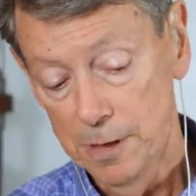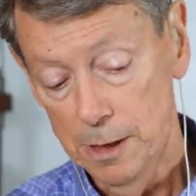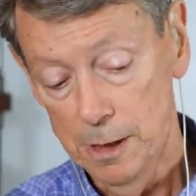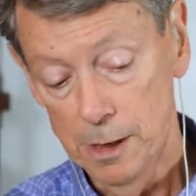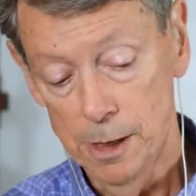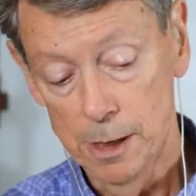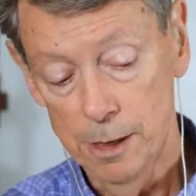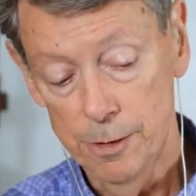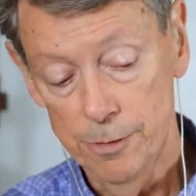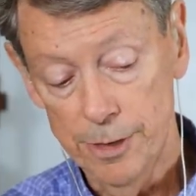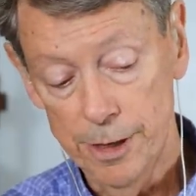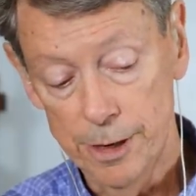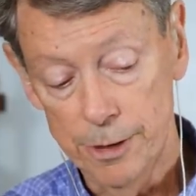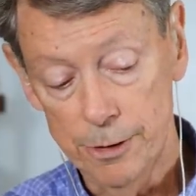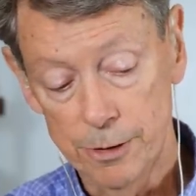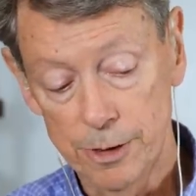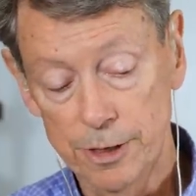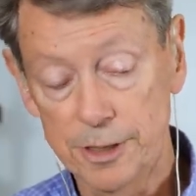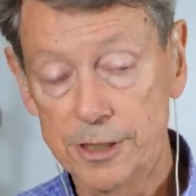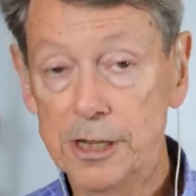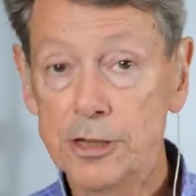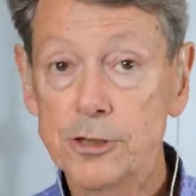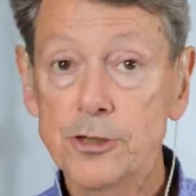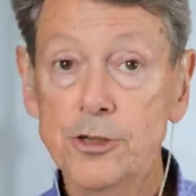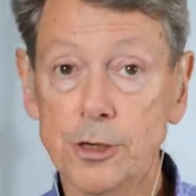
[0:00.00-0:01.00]
uh, that are
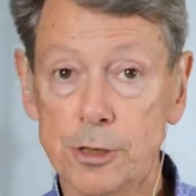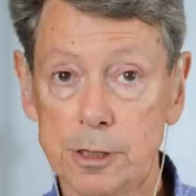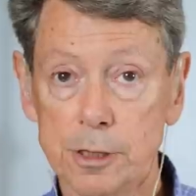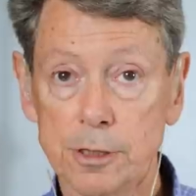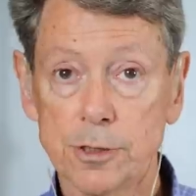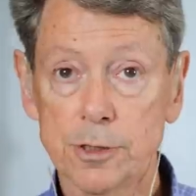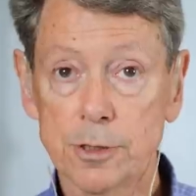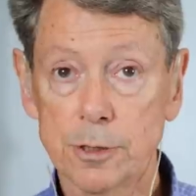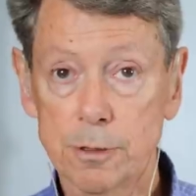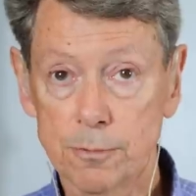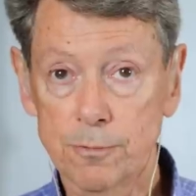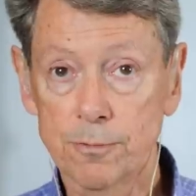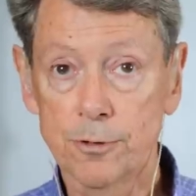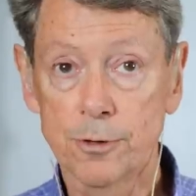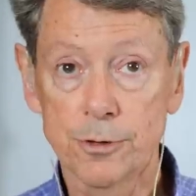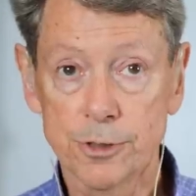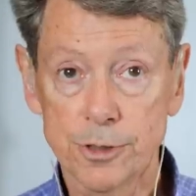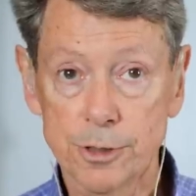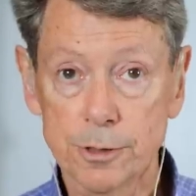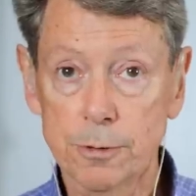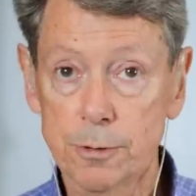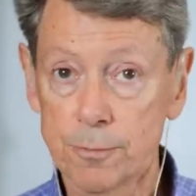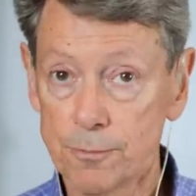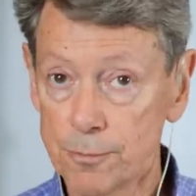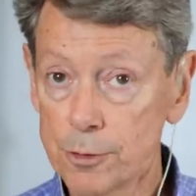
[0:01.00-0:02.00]
indigenous,
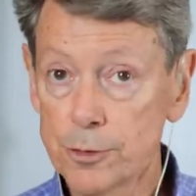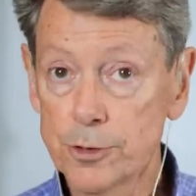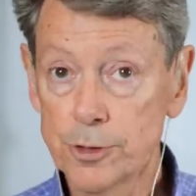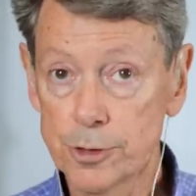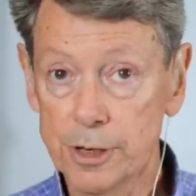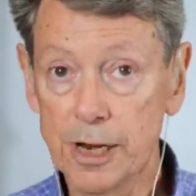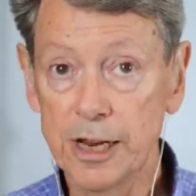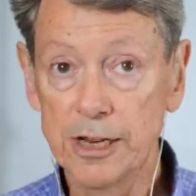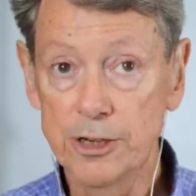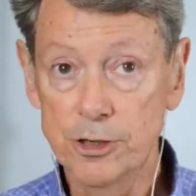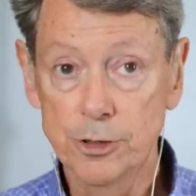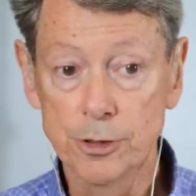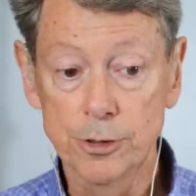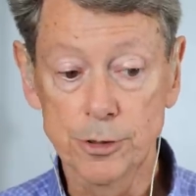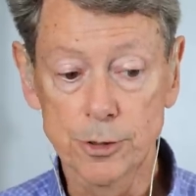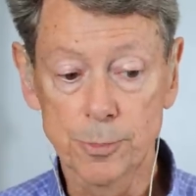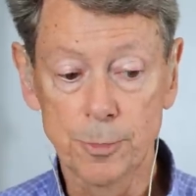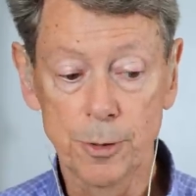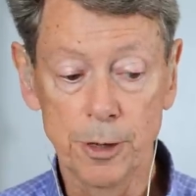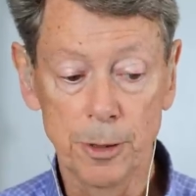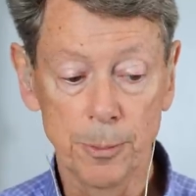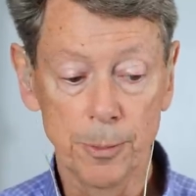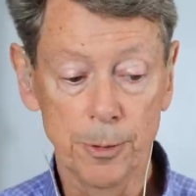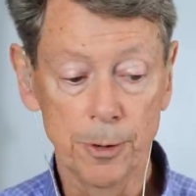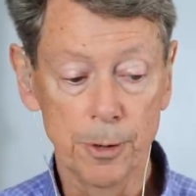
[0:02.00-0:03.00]
First, First Nations
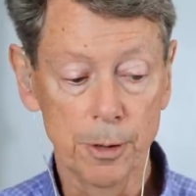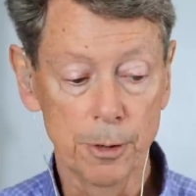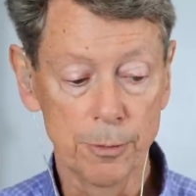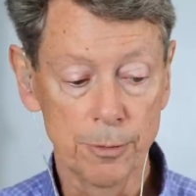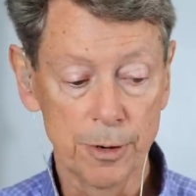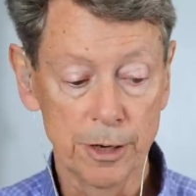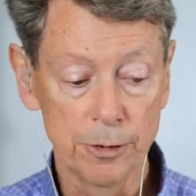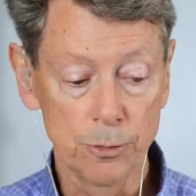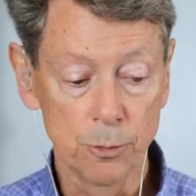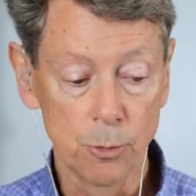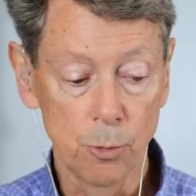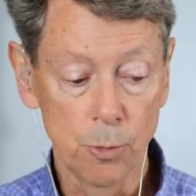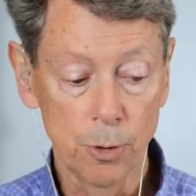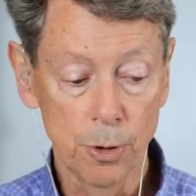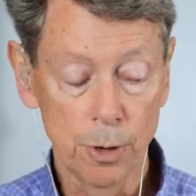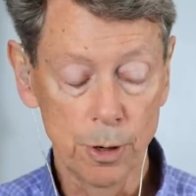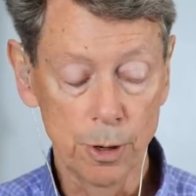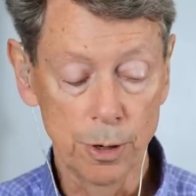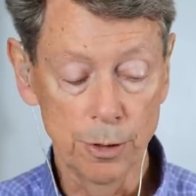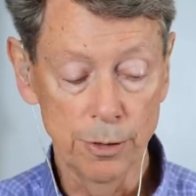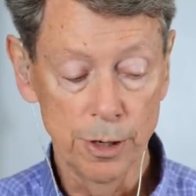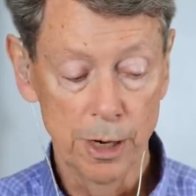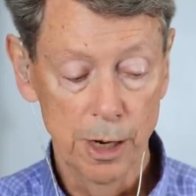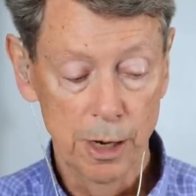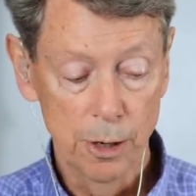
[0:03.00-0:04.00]
people around the
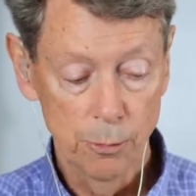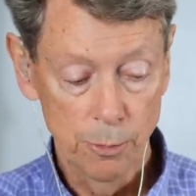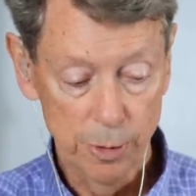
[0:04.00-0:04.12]
world.